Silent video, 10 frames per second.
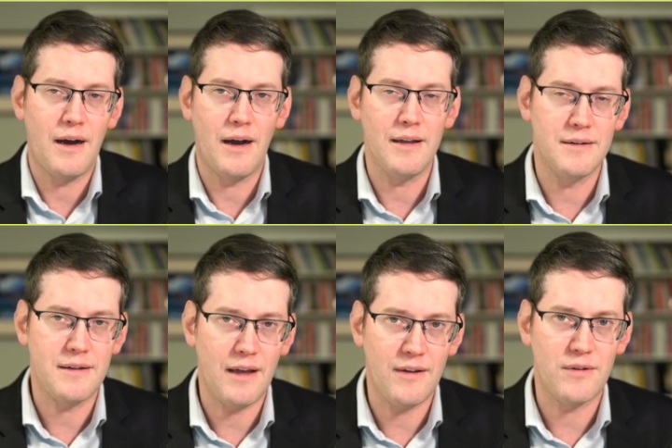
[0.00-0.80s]
in the
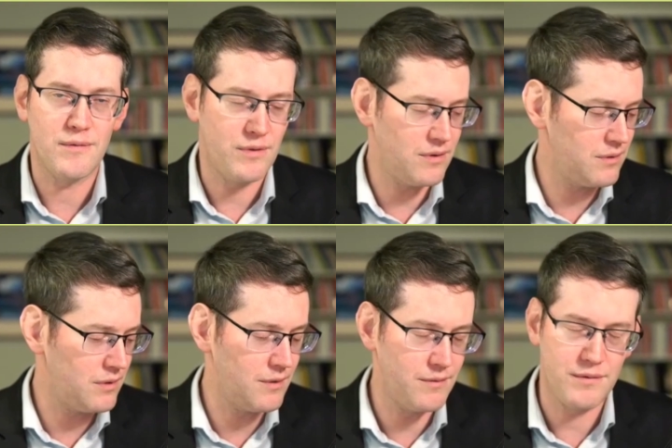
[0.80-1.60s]
case of
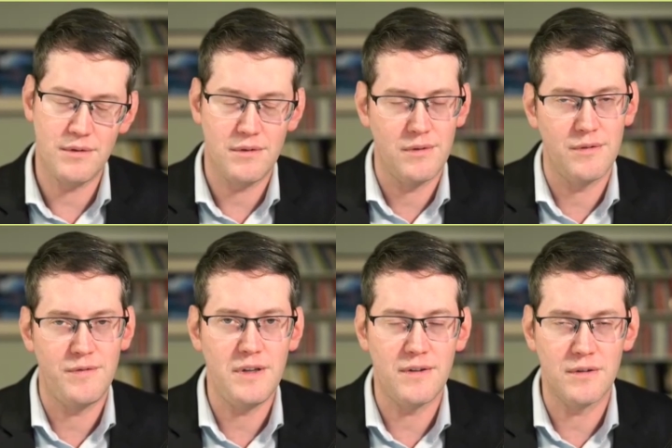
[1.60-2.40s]
the
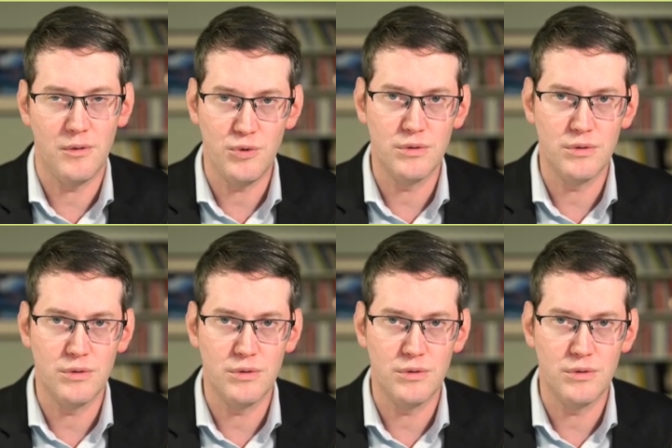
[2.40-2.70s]
fetus in the womb.